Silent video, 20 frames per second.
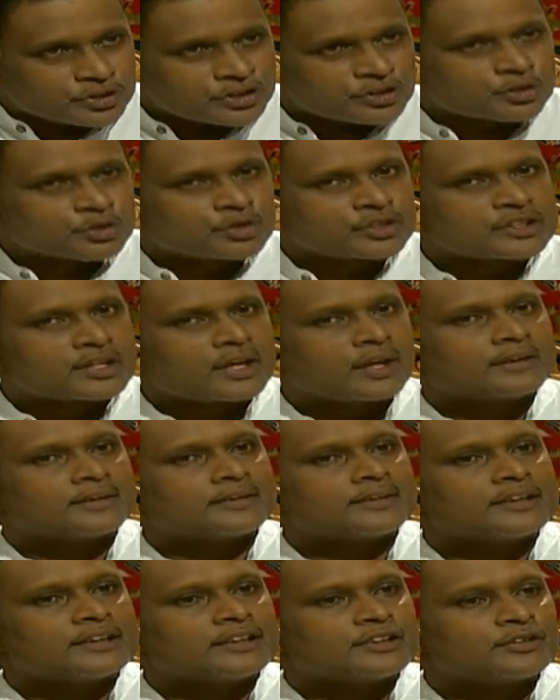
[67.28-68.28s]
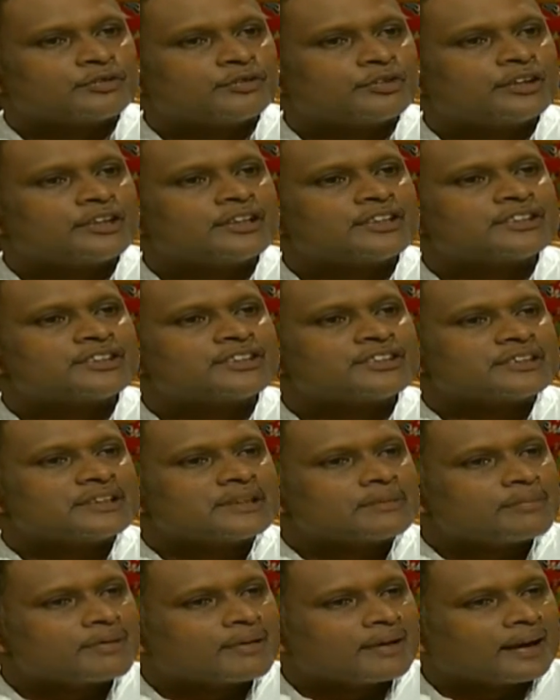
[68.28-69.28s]
to start things, if you can just
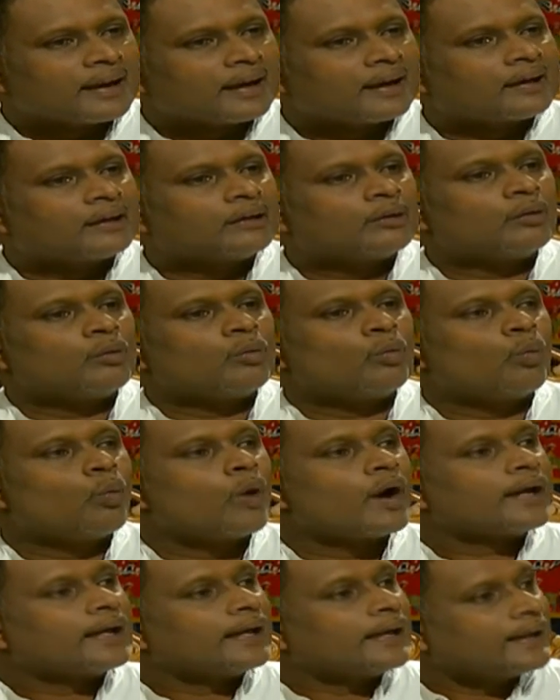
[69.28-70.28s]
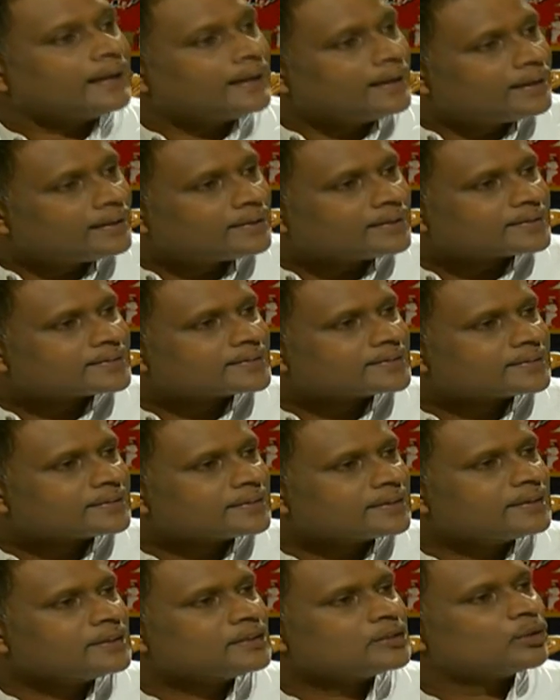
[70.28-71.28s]
elaborate on what illness
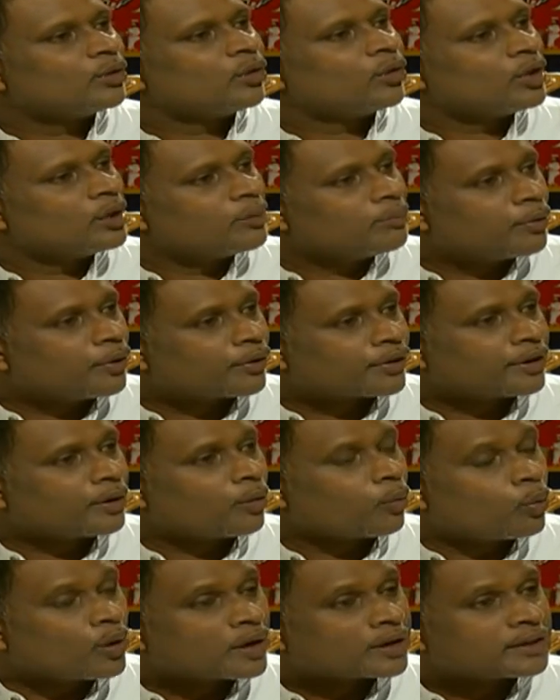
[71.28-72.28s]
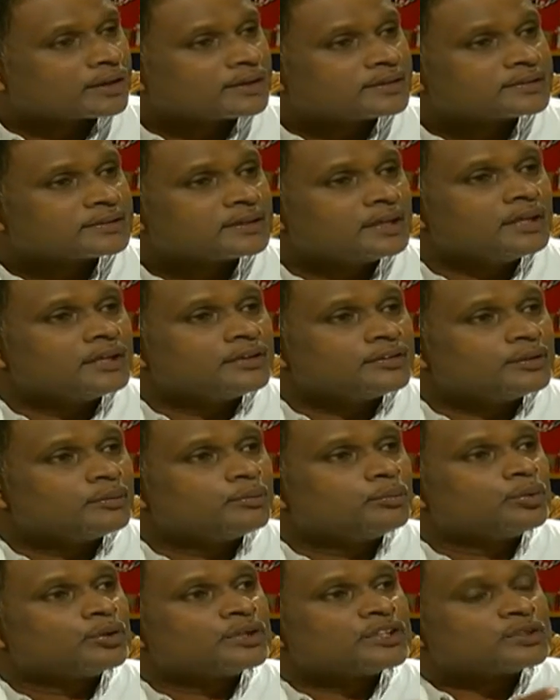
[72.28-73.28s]
is all about and what is the
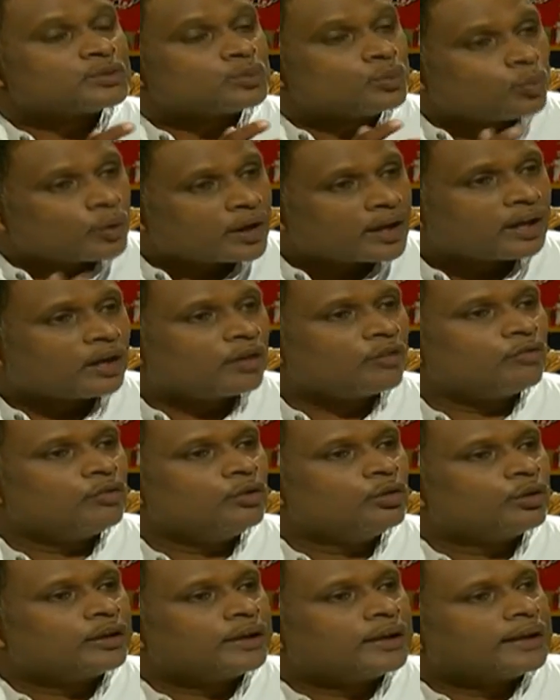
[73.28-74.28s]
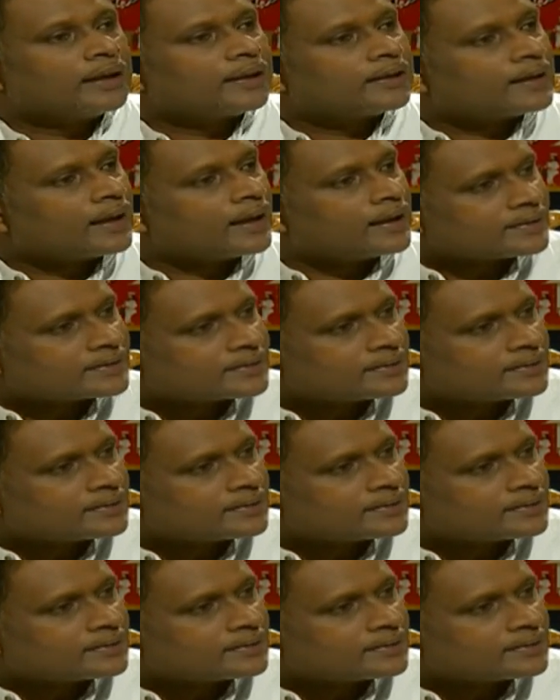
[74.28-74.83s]
Buddhist way of looking at it as